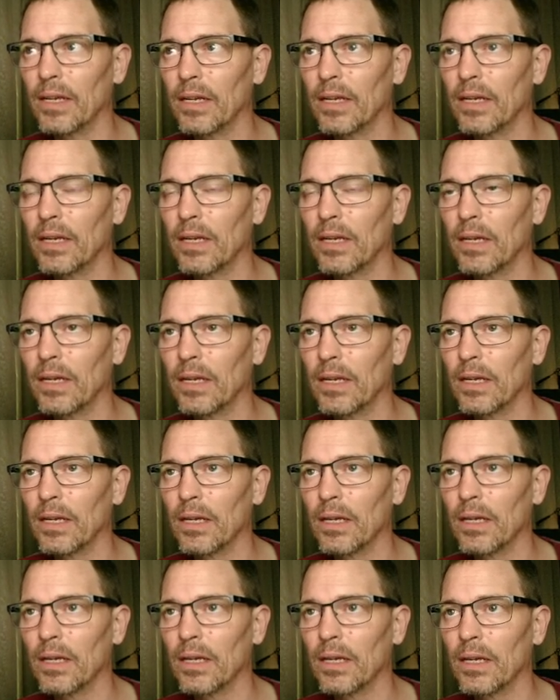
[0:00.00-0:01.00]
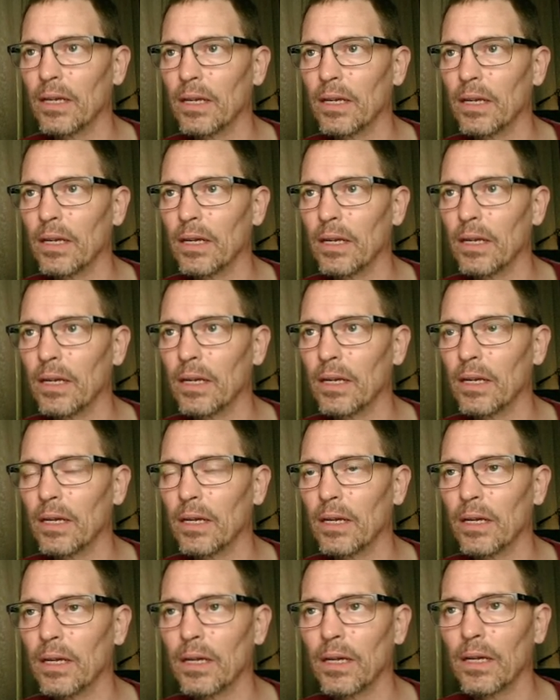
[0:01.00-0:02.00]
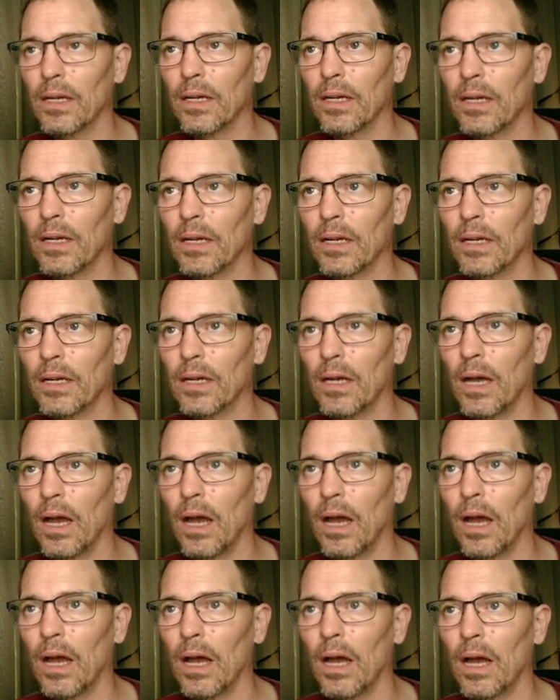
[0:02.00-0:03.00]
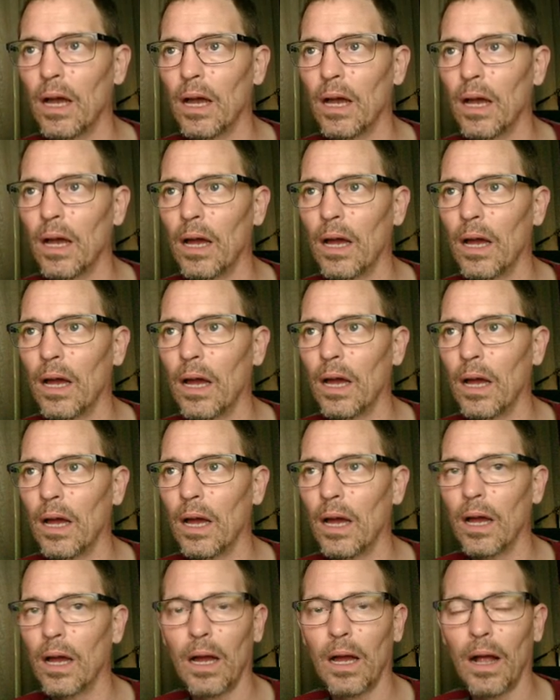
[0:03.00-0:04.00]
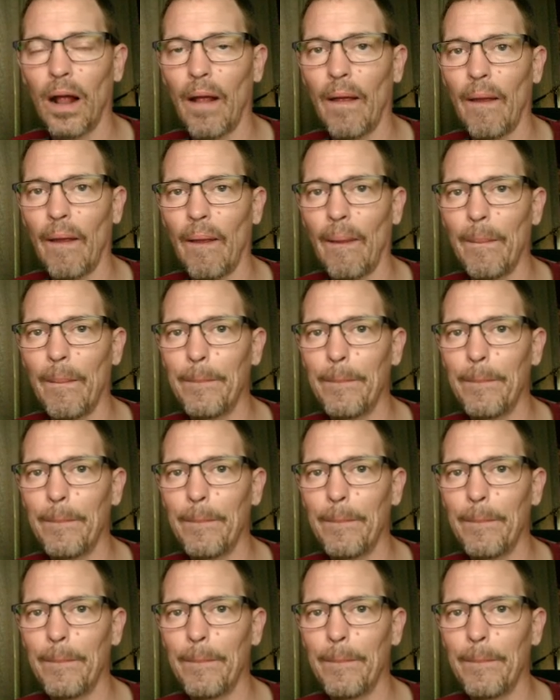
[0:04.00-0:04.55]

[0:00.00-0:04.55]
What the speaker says: [no speech]